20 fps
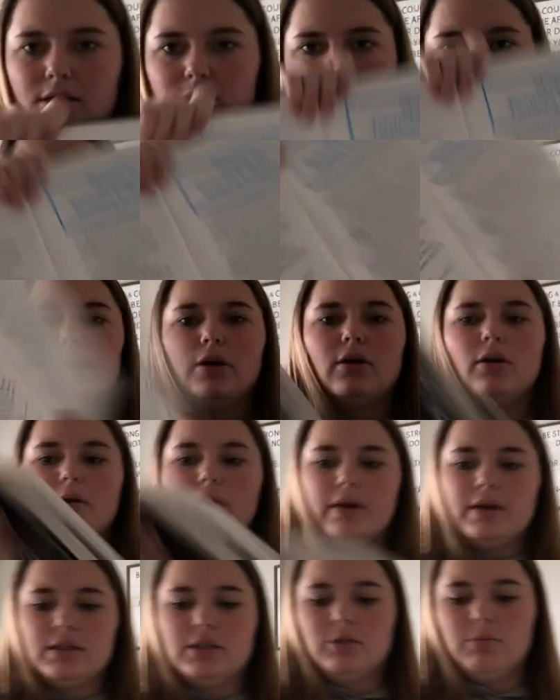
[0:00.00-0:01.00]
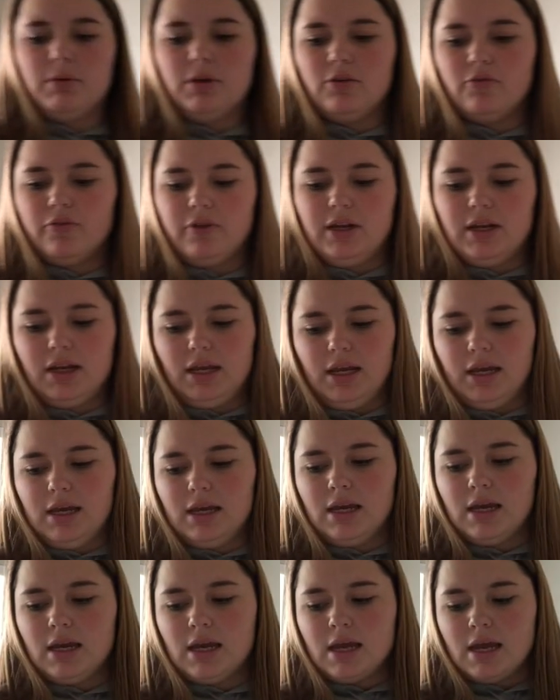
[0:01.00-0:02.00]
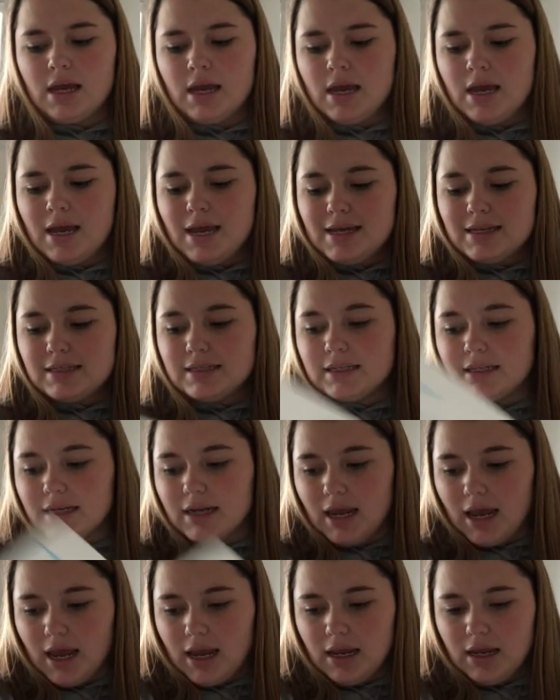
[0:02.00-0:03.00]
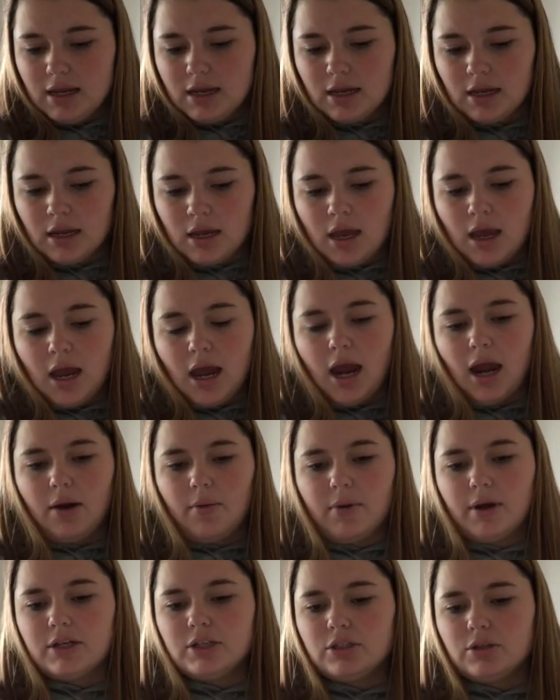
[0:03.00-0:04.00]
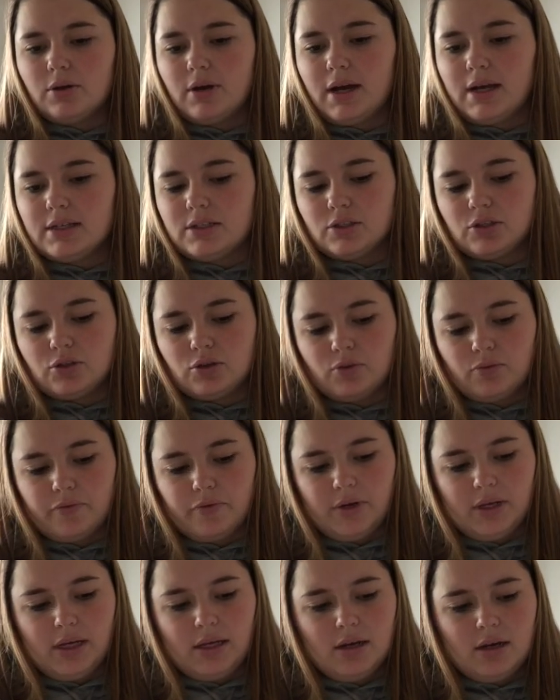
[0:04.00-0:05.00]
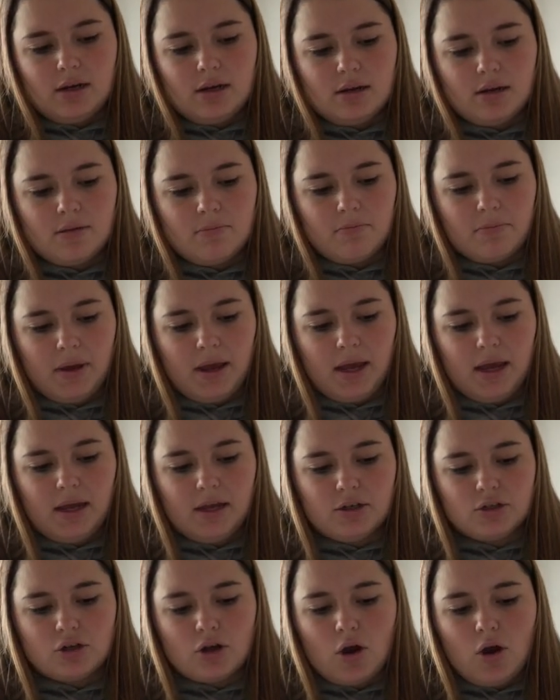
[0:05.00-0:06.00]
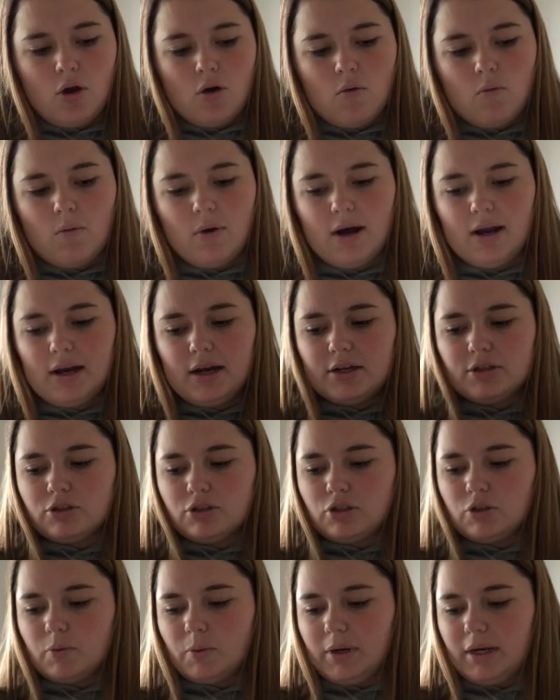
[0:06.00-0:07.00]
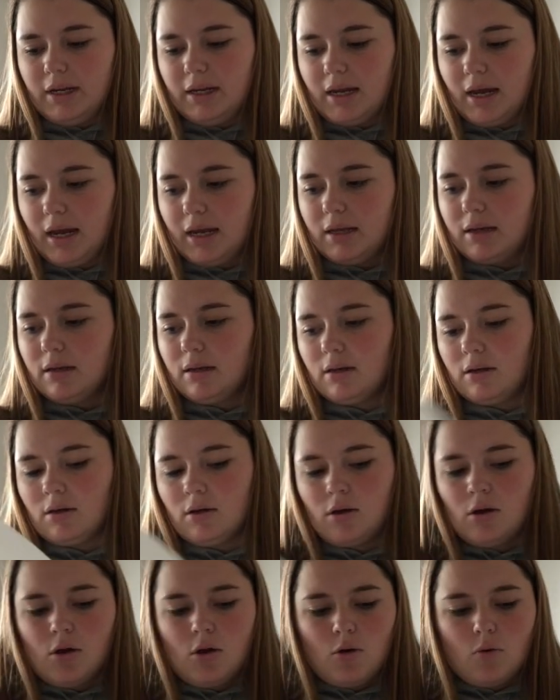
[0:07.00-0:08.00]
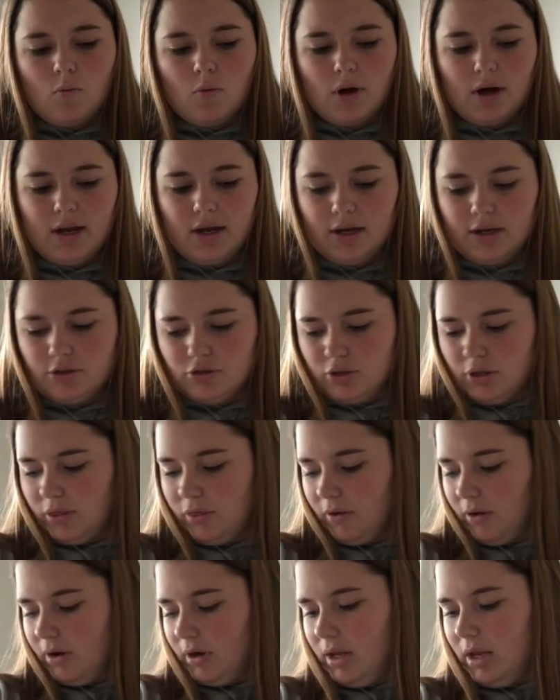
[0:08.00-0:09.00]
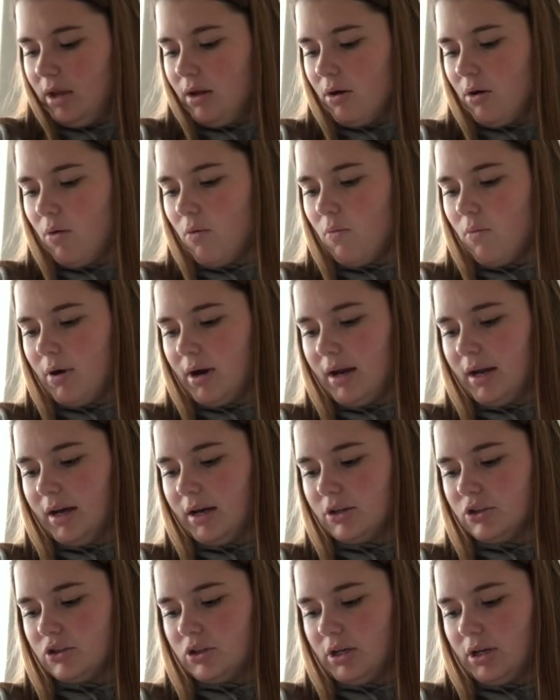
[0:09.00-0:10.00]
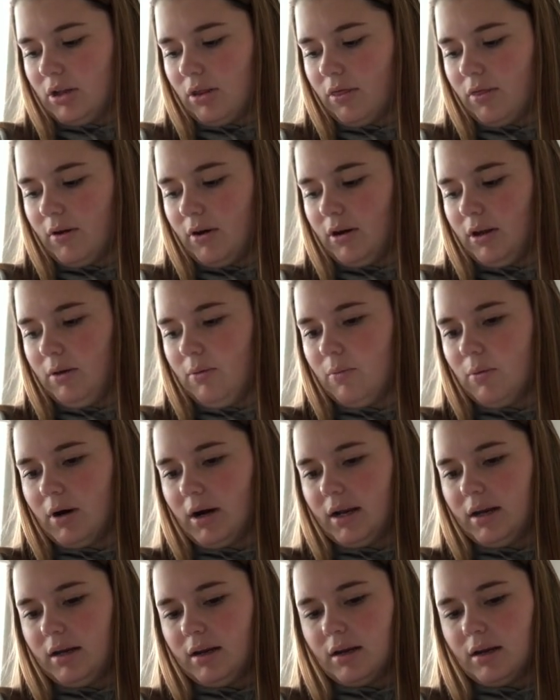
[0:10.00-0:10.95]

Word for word: is what we are going to be reading today. I want you guys to read page 129, 130, 131,